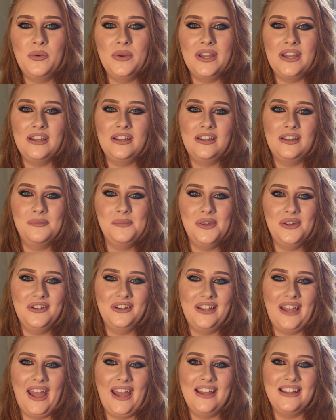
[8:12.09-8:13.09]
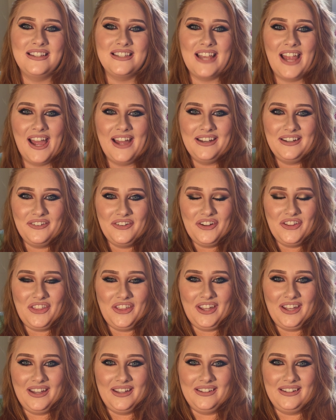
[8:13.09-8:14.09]
we can communicate and chat and
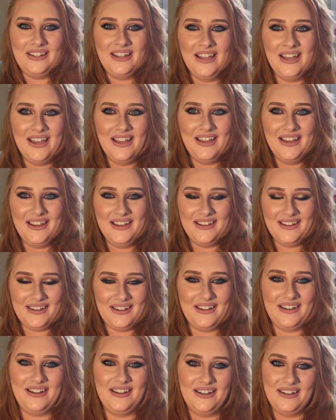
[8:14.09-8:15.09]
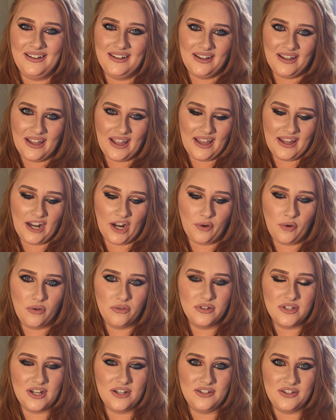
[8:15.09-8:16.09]
everything and uh, and I
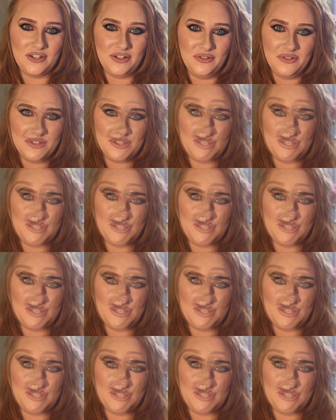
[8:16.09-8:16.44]
won't judge you.